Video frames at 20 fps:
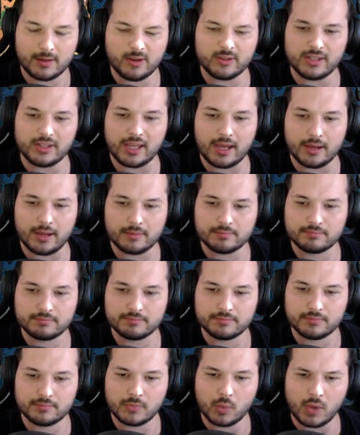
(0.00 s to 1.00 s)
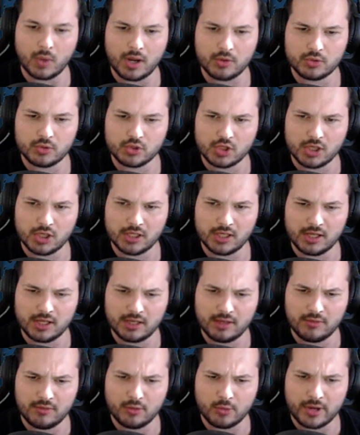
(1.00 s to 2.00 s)
Oh yeah. Wow, she
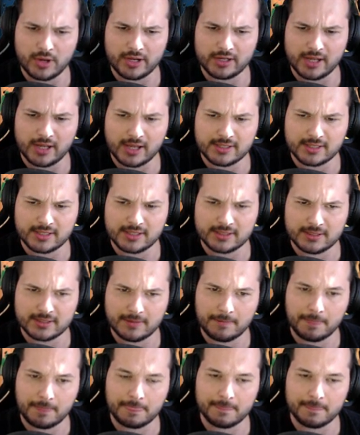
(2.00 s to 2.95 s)
didn't even recognize us.